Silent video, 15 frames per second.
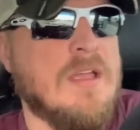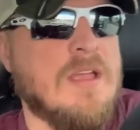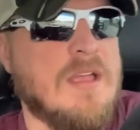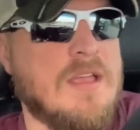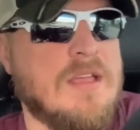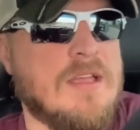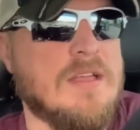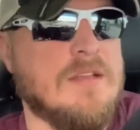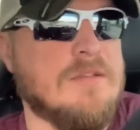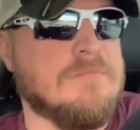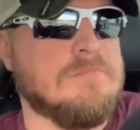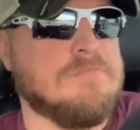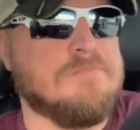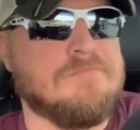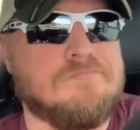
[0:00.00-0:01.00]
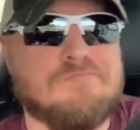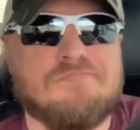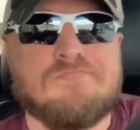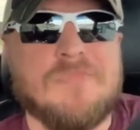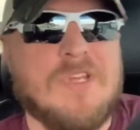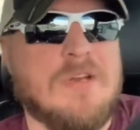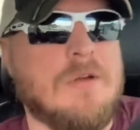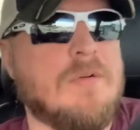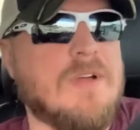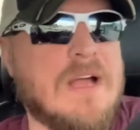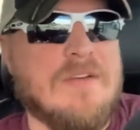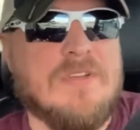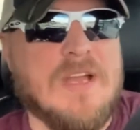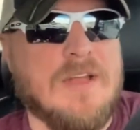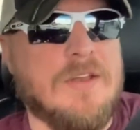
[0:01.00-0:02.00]
And,
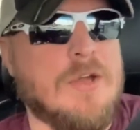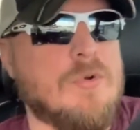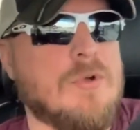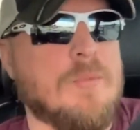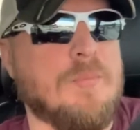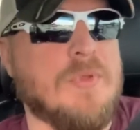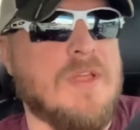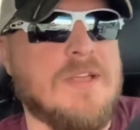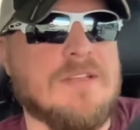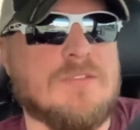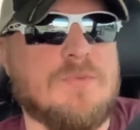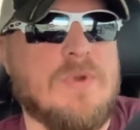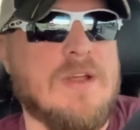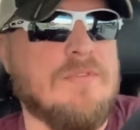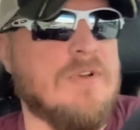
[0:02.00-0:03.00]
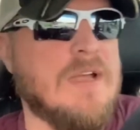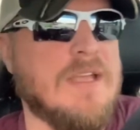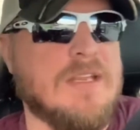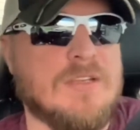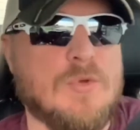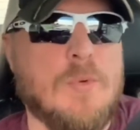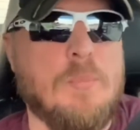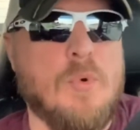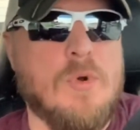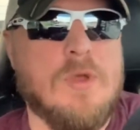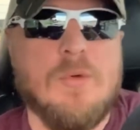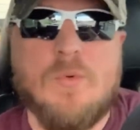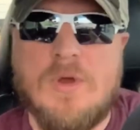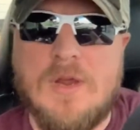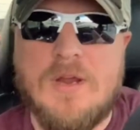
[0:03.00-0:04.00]
I've got no complaints. Whenever I get to a
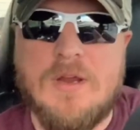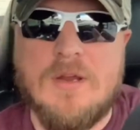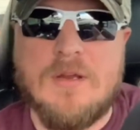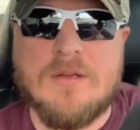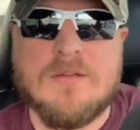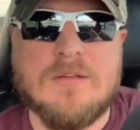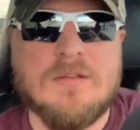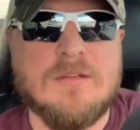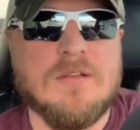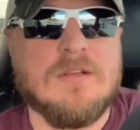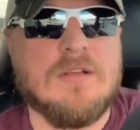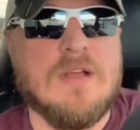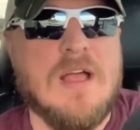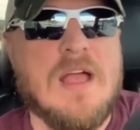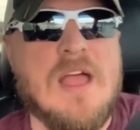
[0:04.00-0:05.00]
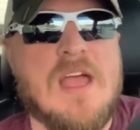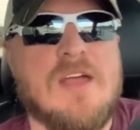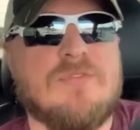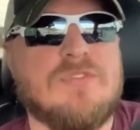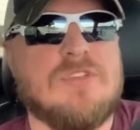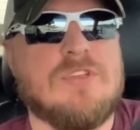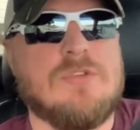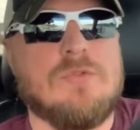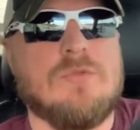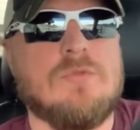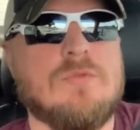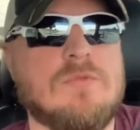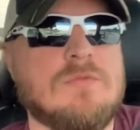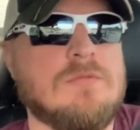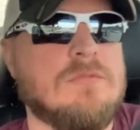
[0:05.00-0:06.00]
point where I have to
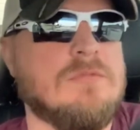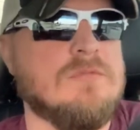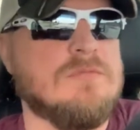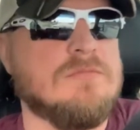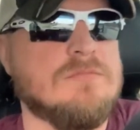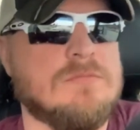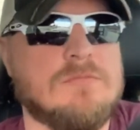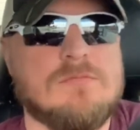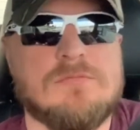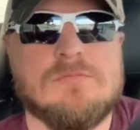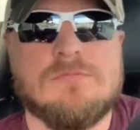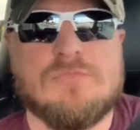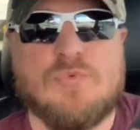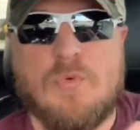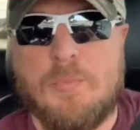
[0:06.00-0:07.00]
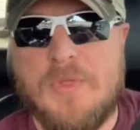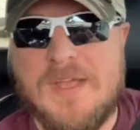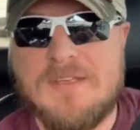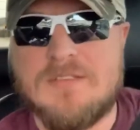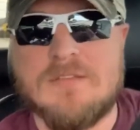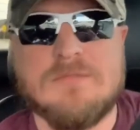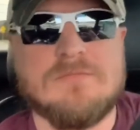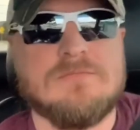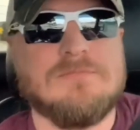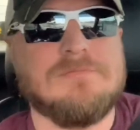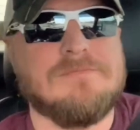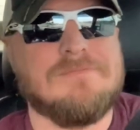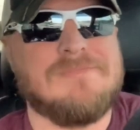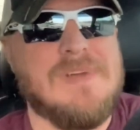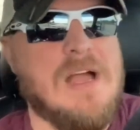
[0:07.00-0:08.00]
replace them,
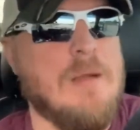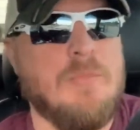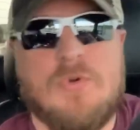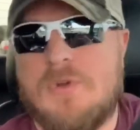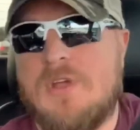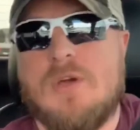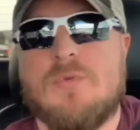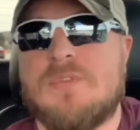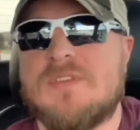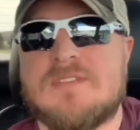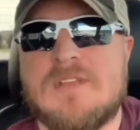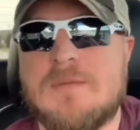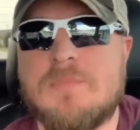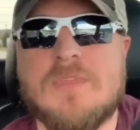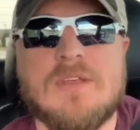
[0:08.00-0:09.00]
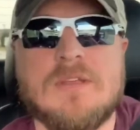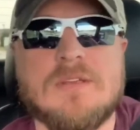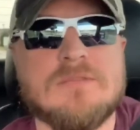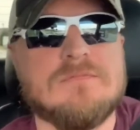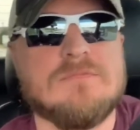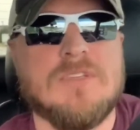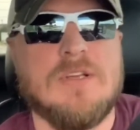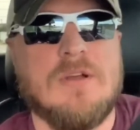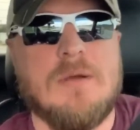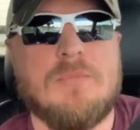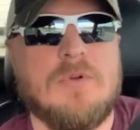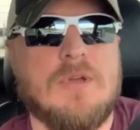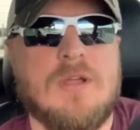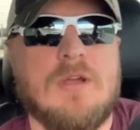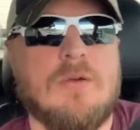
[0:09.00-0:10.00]
I'm going to go with the same thing. I'm
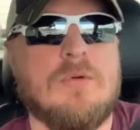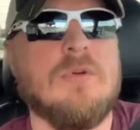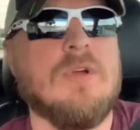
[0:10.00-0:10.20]
going to go,